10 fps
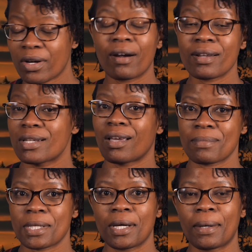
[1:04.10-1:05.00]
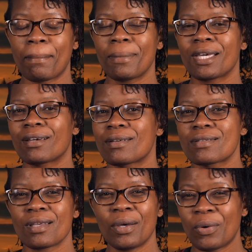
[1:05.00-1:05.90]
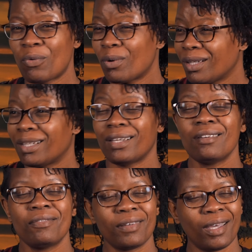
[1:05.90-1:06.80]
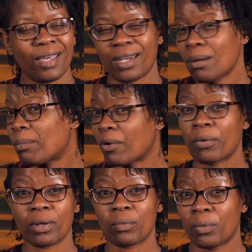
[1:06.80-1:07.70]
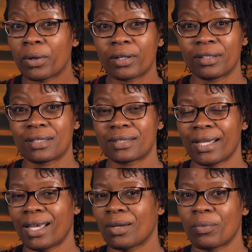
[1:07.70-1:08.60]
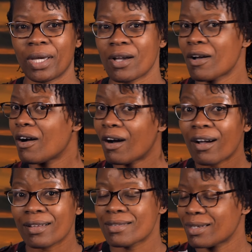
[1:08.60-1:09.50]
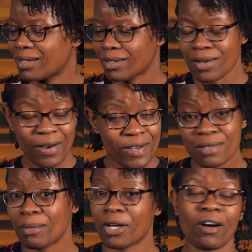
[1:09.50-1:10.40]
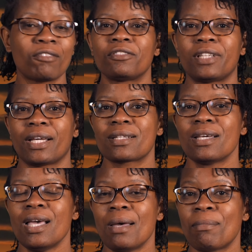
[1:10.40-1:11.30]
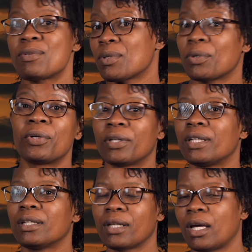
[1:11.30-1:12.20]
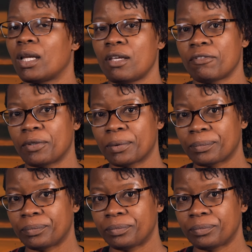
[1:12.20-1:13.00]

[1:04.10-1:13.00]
hard times come because we live in a broken world and we are caught in a cosmic conflict between good and evil.